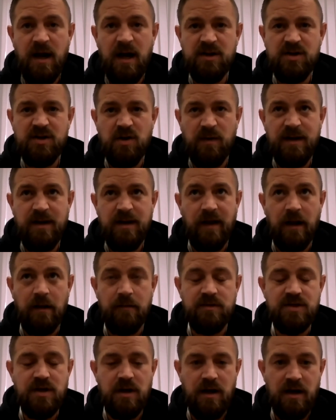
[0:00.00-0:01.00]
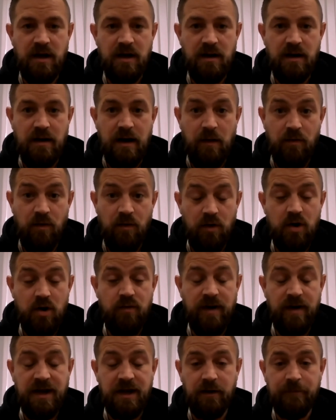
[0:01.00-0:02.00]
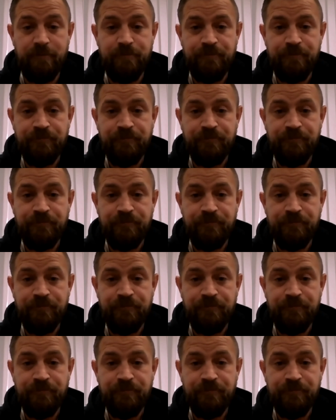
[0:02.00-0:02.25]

So we developed our own curriculum